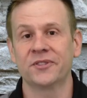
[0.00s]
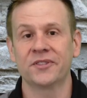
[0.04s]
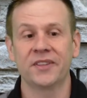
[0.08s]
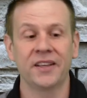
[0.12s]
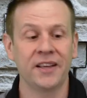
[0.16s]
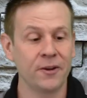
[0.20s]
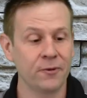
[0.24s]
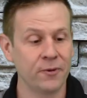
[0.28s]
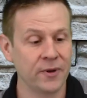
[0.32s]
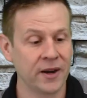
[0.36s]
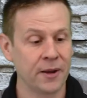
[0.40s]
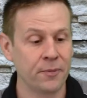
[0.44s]

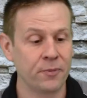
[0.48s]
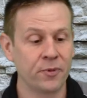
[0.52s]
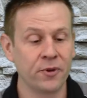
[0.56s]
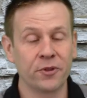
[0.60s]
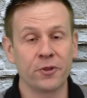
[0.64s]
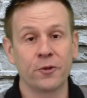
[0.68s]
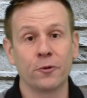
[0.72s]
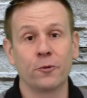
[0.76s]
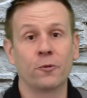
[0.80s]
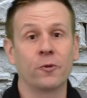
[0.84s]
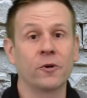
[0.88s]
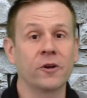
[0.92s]
see when I
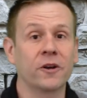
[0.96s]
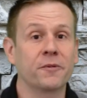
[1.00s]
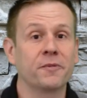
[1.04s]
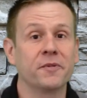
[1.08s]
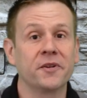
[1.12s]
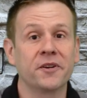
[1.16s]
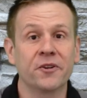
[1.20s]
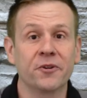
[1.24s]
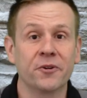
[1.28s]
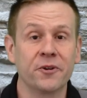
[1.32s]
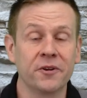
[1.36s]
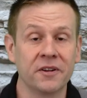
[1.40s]
put the work
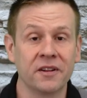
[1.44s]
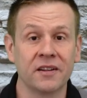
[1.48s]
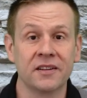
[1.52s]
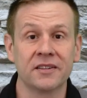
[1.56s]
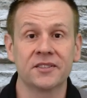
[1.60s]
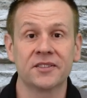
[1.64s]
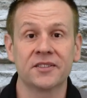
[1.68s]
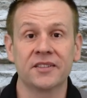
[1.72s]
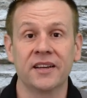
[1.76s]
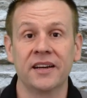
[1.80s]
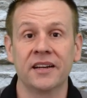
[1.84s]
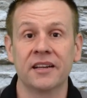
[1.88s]
material
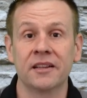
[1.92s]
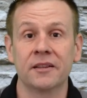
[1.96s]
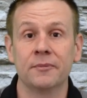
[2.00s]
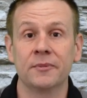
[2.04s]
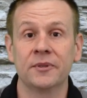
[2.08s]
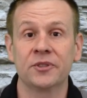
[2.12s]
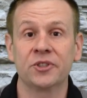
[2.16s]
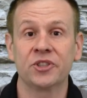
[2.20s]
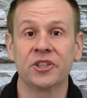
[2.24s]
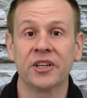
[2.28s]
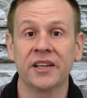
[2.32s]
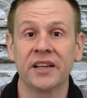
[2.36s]
inside of the
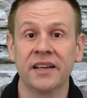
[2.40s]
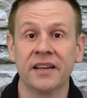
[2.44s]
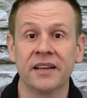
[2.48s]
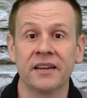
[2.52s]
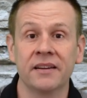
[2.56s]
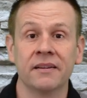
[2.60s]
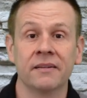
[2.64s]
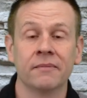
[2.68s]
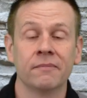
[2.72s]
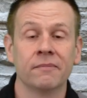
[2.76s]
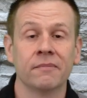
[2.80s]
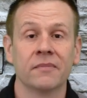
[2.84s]

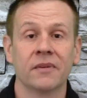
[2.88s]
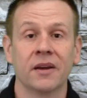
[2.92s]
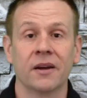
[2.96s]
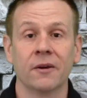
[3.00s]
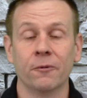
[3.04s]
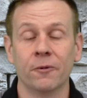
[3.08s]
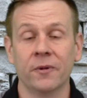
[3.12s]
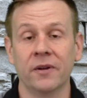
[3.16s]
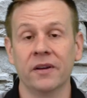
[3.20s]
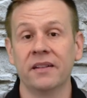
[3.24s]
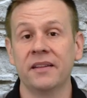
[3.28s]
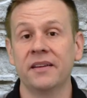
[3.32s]
machine I
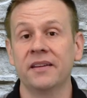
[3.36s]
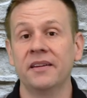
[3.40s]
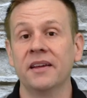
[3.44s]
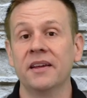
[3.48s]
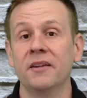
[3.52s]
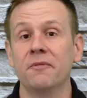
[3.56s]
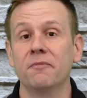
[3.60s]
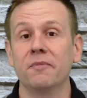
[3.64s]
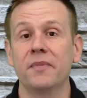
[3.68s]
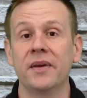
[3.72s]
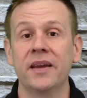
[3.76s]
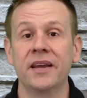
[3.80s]
really
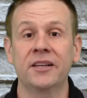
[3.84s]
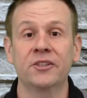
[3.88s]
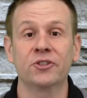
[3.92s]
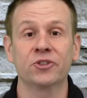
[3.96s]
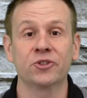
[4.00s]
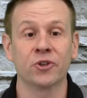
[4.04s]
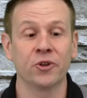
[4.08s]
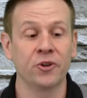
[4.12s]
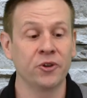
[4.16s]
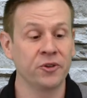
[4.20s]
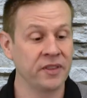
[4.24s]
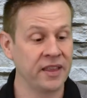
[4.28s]
didn't make
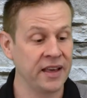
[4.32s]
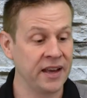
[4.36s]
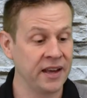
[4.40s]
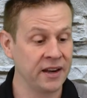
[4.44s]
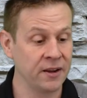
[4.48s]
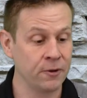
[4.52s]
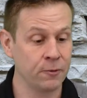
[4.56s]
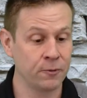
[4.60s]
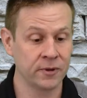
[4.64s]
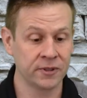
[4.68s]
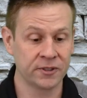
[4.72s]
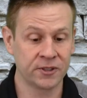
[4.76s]
sure that
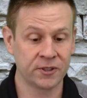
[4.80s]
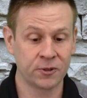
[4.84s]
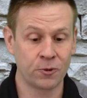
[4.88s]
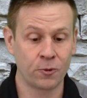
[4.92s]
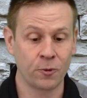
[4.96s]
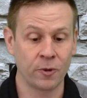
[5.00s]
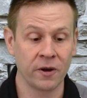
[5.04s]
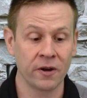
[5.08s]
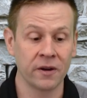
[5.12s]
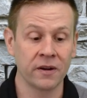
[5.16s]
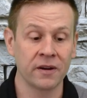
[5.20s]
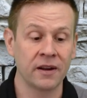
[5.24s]
it was
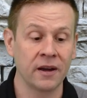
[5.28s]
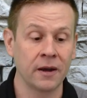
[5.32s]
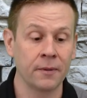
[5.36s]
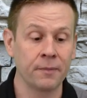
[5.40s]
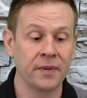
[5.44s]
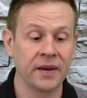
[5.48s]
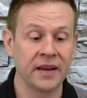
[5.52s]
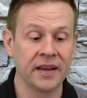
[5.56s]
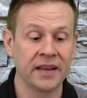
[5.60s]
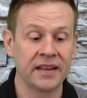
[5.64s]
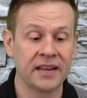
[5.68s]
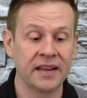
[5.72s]
squared
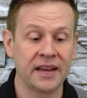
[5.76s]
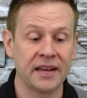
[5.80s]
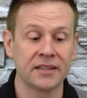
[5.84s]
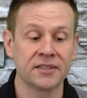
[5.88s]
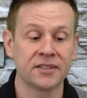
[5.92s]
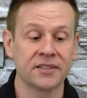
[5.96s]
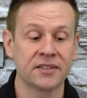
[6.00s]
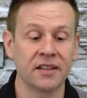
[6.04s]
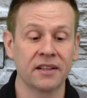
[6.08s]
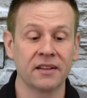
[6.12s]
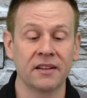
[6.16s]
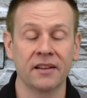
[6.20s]
up
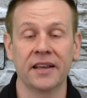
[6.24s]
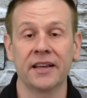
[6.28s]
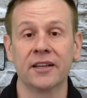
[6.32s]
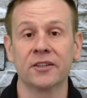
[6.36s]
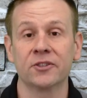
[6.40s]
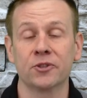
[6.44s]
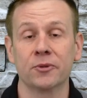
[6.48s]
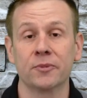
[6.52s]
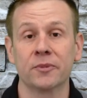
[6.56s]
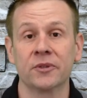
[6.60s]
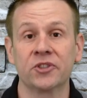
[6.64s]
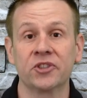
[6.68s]
against the
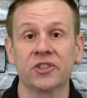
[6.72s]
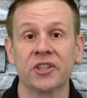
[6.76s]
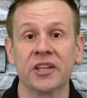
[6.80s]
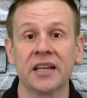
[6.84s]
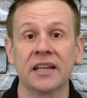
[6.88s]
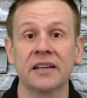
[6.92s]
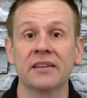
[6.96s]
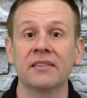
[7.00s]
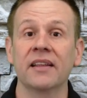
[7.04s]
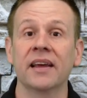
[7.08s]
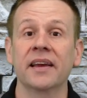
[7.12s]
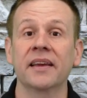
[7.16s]
laser
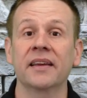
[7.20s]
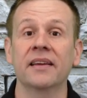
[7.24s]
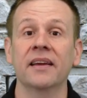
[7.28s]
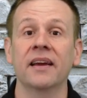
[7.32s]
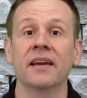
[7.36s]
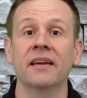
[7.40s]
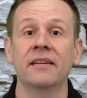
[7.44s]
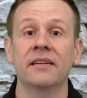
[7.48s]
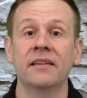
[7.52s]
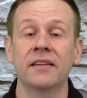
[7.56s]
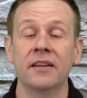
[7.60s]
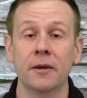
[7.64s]
machine like
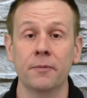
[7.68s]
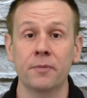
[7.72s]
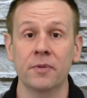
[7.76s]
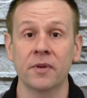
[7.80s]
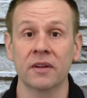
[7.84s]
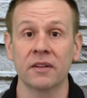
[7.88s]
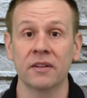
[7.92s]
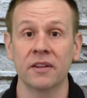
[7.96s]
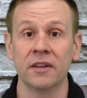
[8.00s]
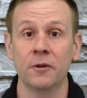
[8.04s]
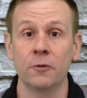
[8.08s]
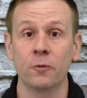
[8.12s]
I
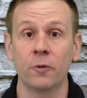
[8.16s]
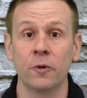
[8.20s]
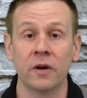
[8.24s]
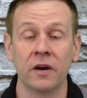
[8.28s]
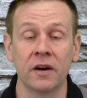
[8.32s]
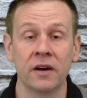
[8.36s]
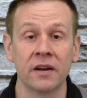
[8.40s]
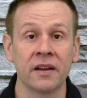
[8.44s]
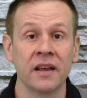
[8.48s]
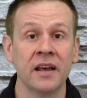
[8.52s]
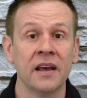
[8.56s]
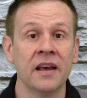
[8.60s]
typically
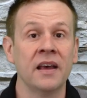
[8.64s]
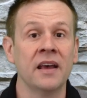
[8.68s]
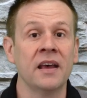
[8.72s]
would